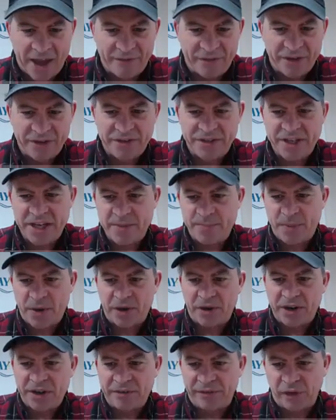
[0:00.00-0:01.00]
you have a deep
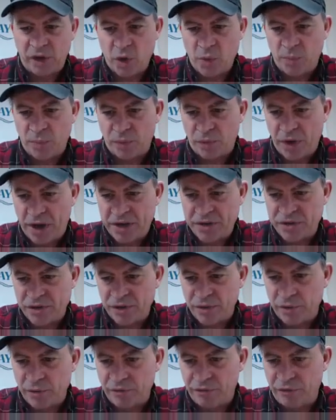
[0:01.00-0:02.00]
area of low
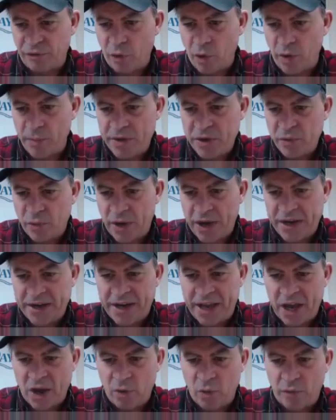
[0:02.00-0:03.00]
pressure forming right
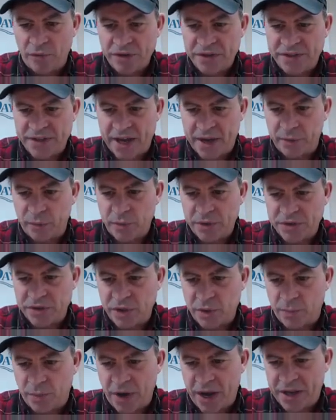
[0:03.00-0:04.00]
now over
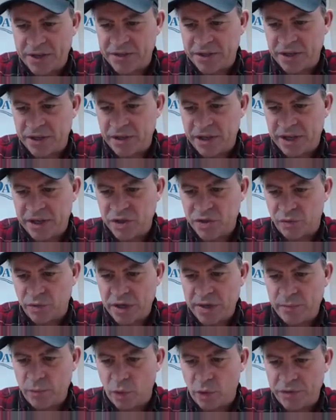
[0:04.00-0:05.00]
southwest Nebraska,
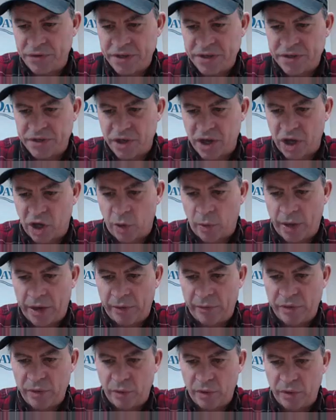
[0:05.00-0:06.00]
extreme northeast
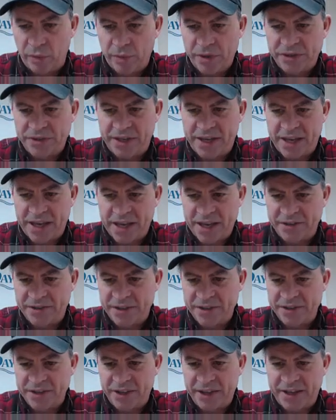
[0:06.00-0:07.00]
Colorado, and northwest
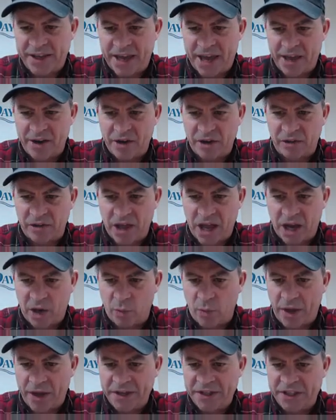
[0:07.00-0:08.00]
Kansas. And the
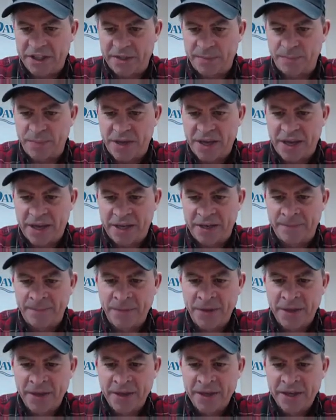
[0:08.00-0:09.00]
counterclockwise
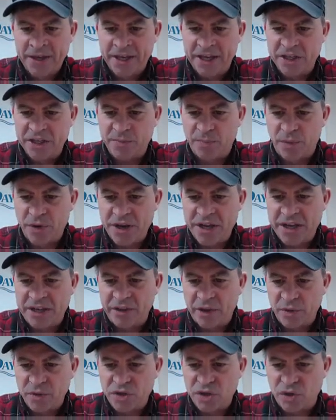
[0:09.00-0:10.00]
spin is
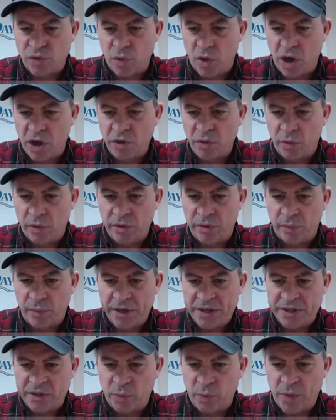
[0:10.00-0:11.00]
bringing those strong
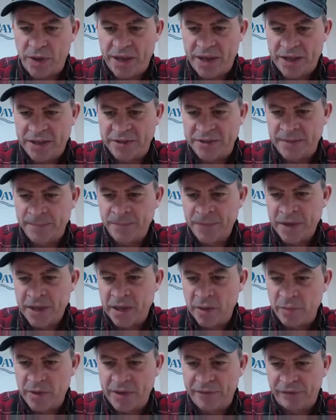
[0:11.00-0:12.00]
northwest winds.
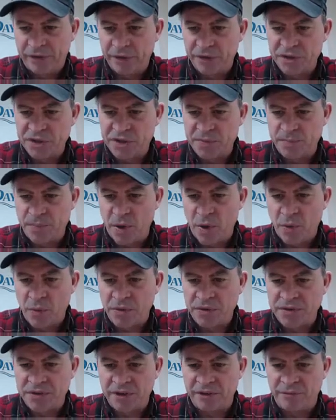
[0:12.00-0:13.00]
We have little
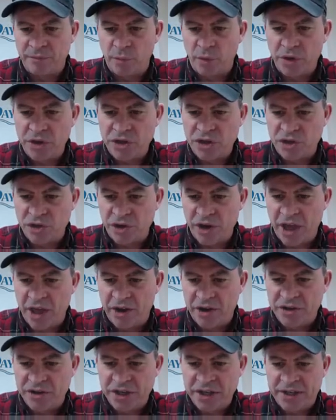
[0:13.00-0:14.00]
spokes of moisture and
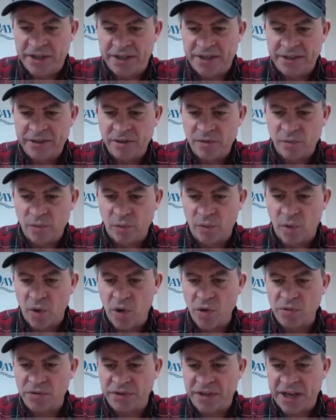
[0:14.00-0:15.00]
energy
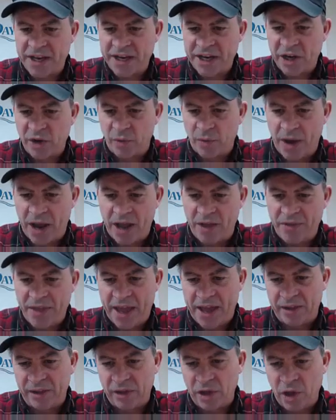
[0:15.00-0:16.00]
rotating around
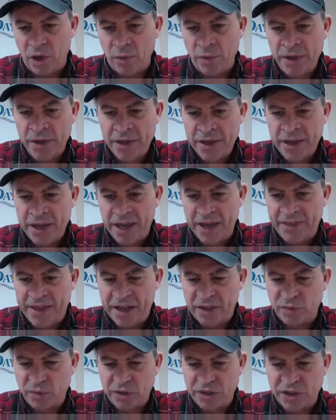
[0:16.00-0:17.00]
that low, and
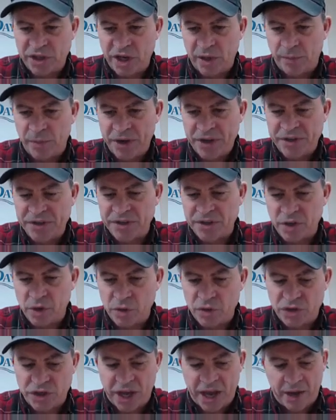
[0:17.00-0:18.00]
that's what's going to bring
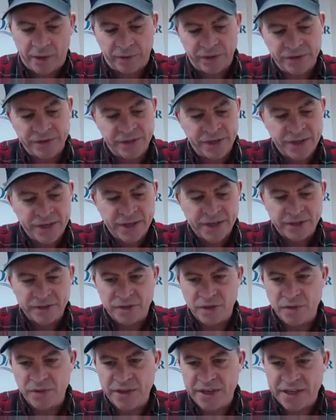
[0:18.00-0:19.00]
snow showers
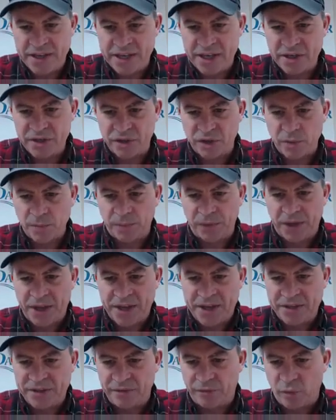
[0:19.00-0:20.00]
to the eastern
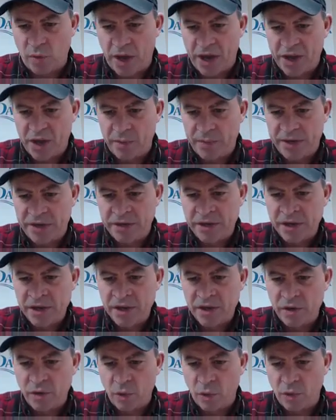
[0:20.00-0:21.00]
plains of Wyoming,
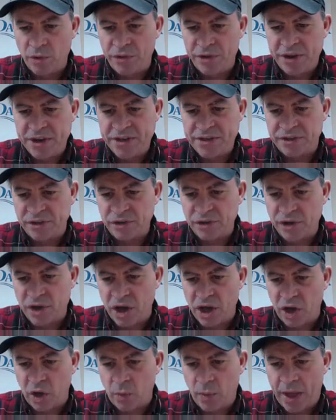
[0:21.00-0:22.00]
northeastern
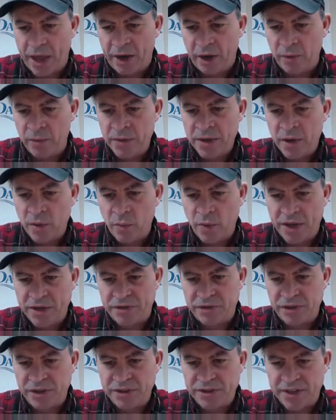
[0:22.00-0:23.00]
Colorado,
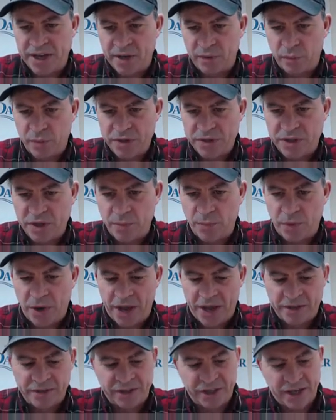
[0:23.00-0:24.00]
western and southwest
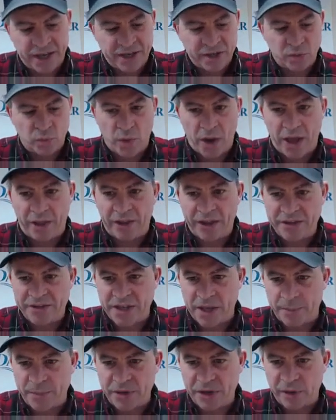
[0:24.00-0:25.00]
Nebraska, as well
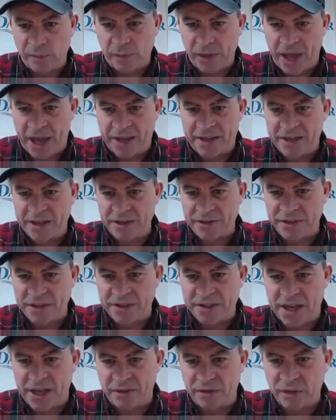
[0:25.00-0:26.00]
as up into the Black Hills
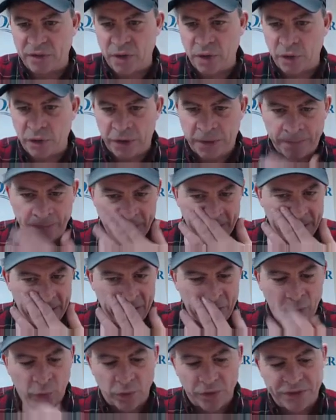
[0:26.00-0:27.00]
of South Dakota
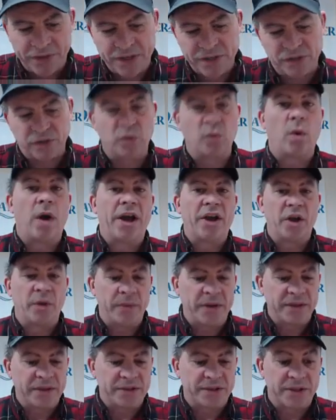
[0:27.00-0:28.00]
and northeastern
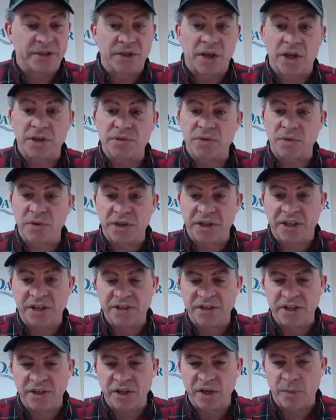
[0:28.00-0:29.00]
Wyoming. This is also going to
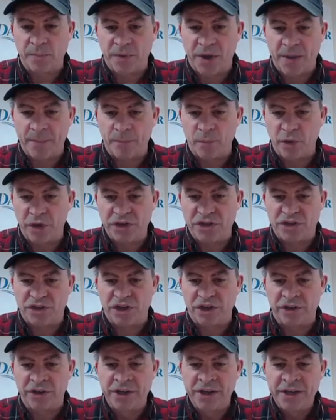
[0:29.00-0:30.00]
continue to pump
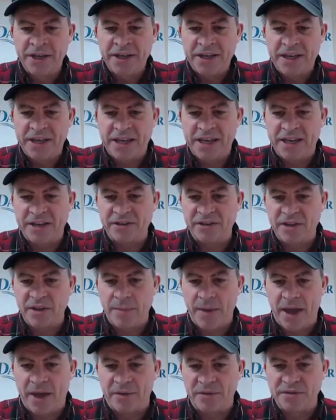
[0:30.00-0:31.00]
moisture into
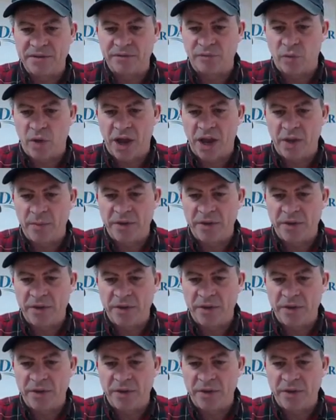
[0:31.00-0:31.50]
the mountains of